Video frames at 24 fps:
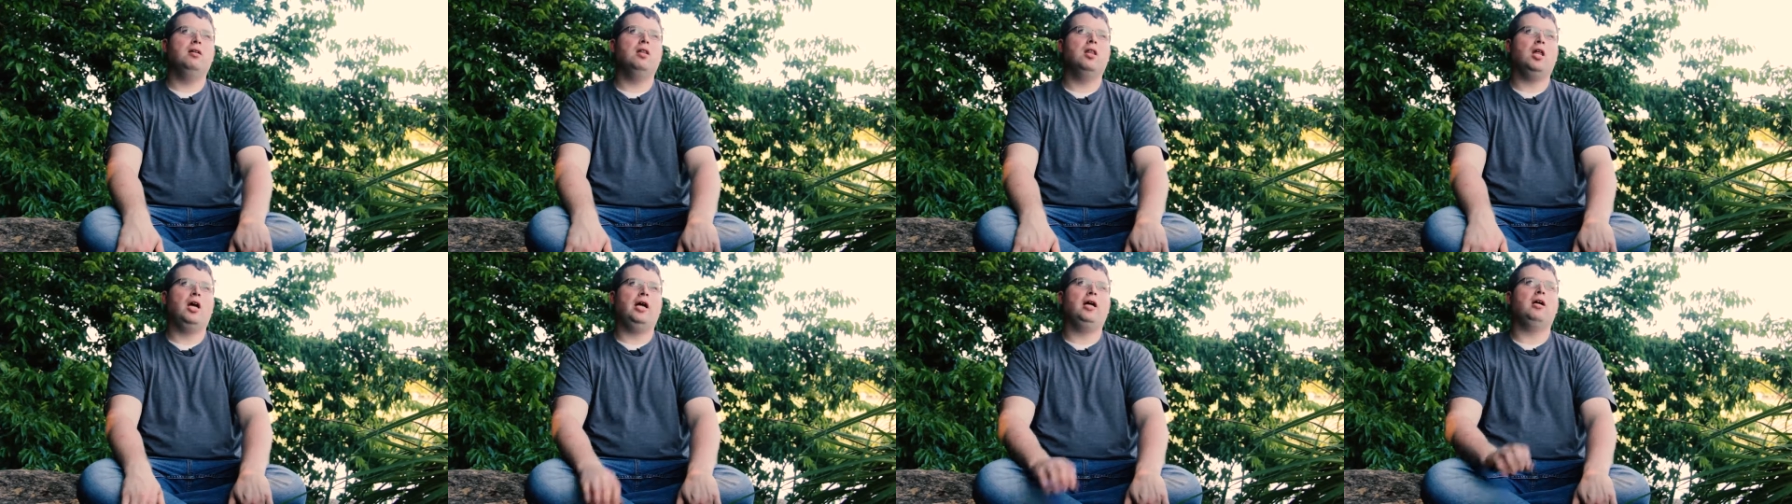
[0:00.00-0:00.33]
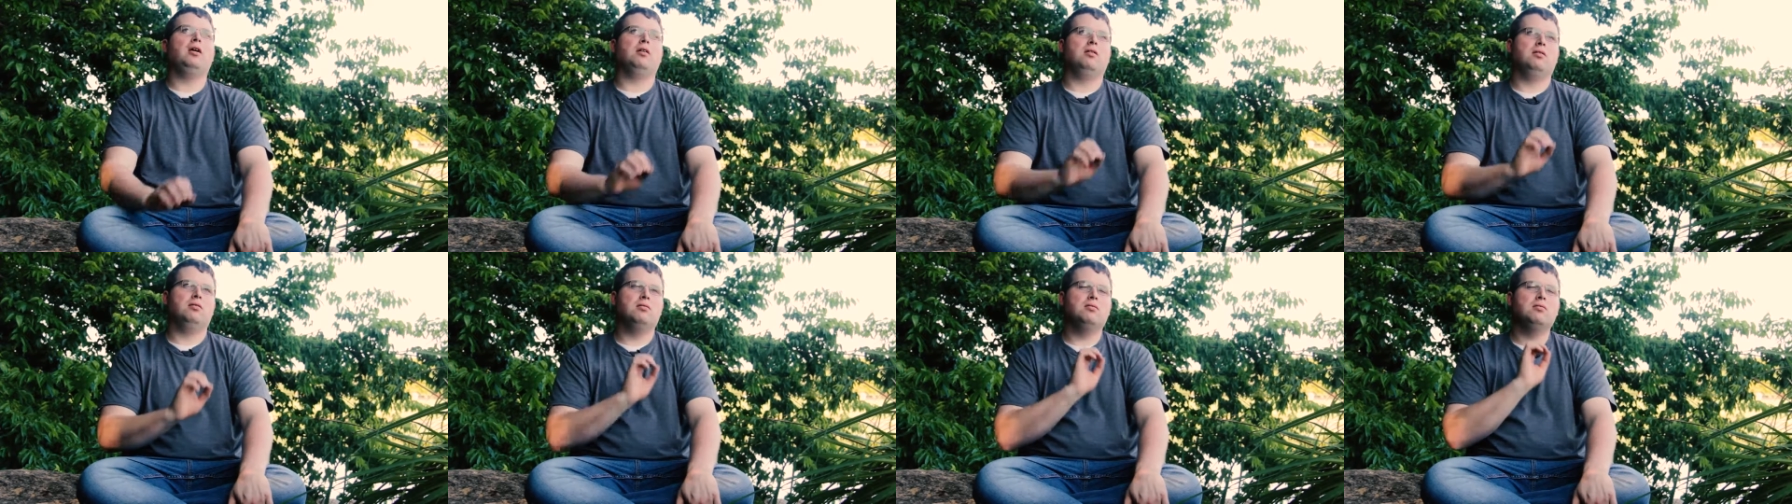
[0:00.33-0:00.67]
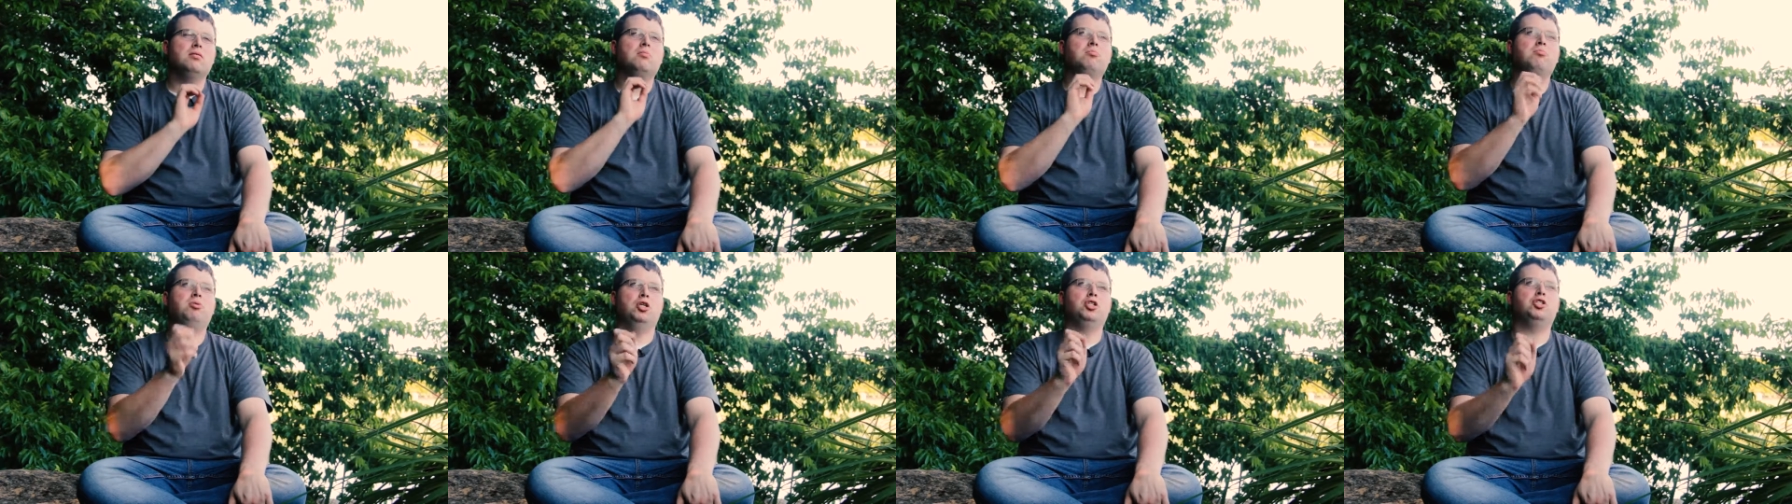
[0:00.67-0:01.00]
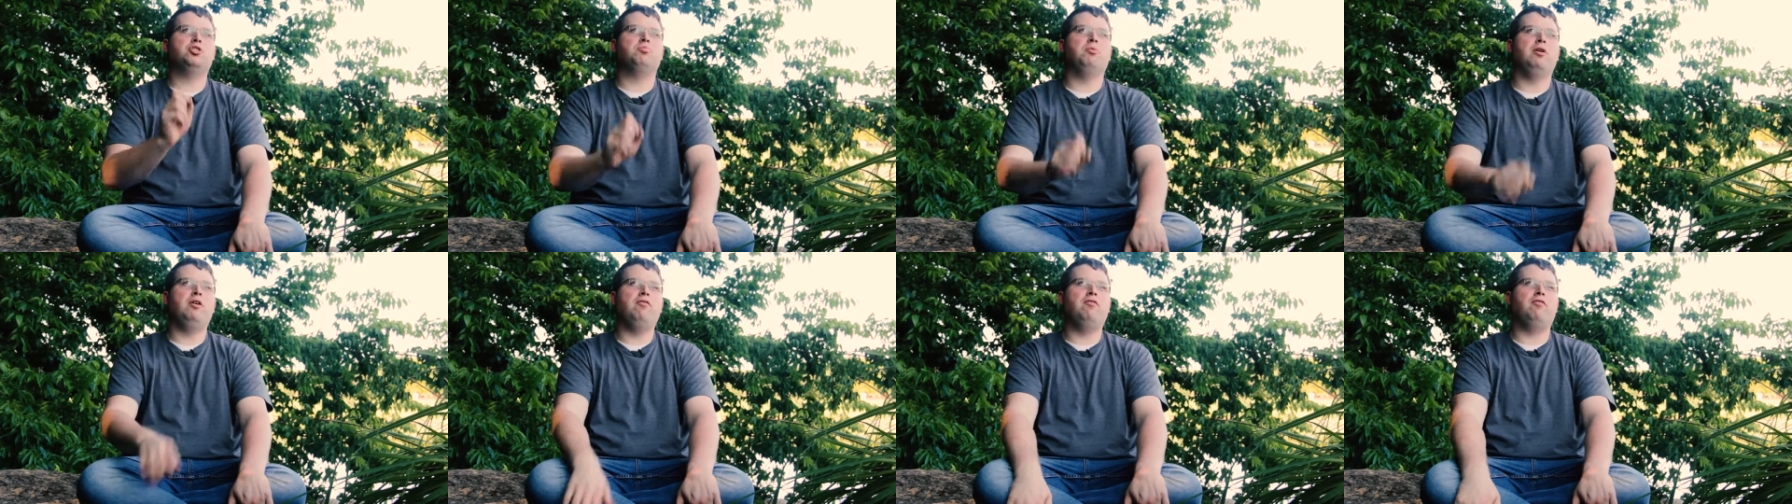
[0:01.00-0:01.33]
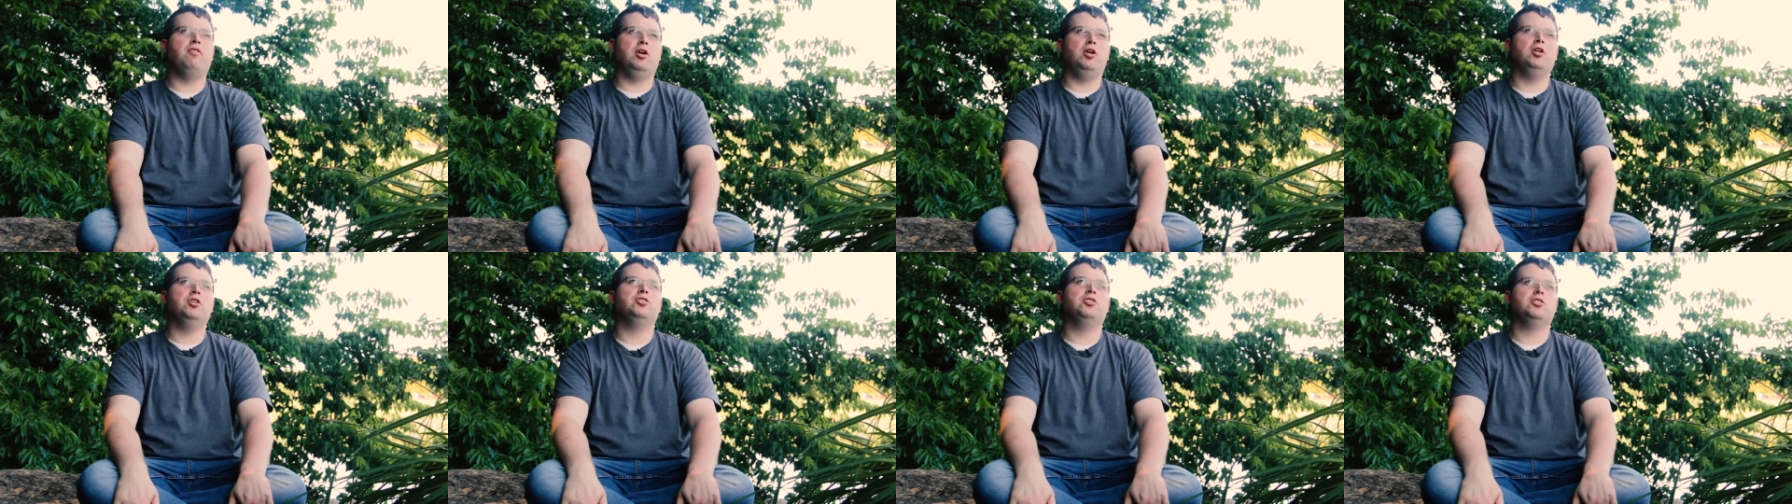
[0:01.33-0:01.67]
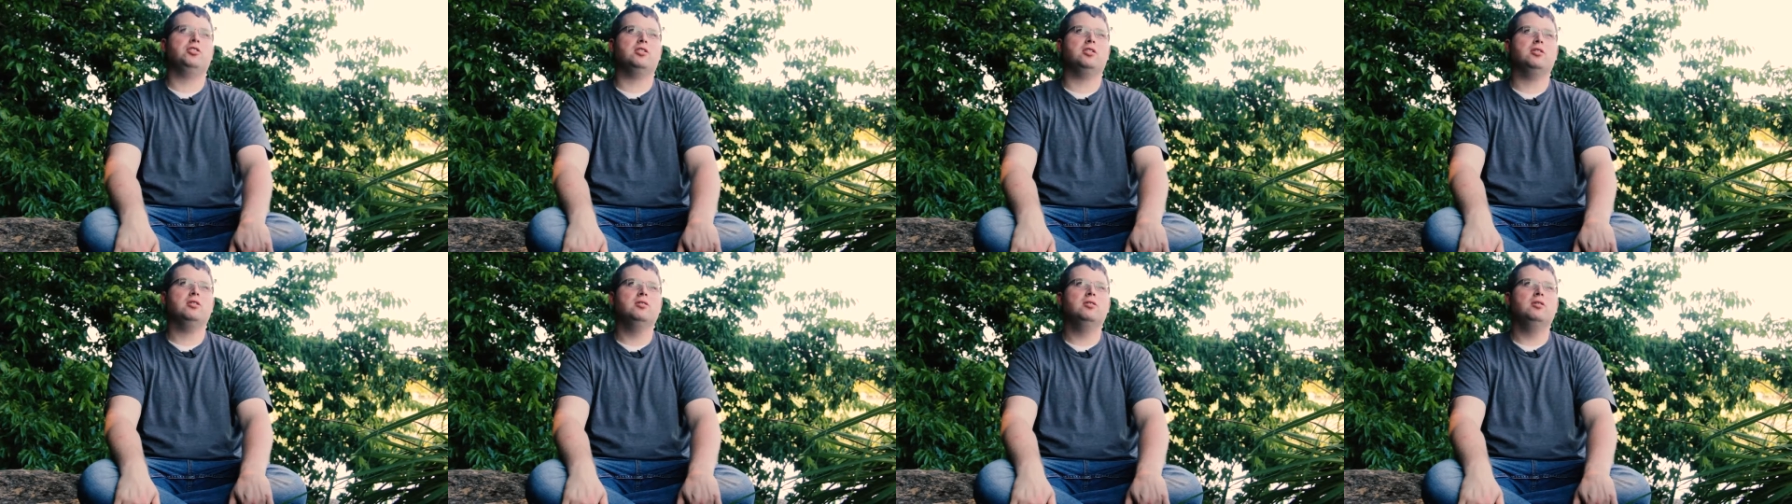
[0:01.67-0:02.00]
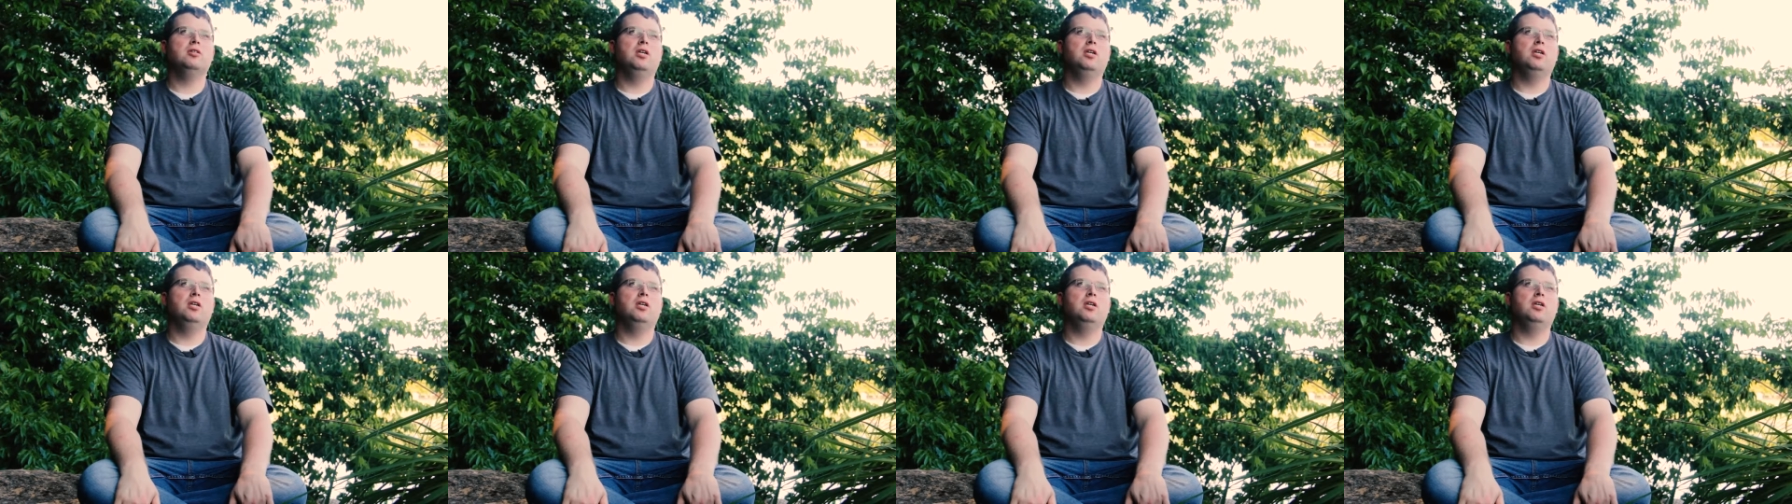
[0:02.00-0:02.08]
like puts me first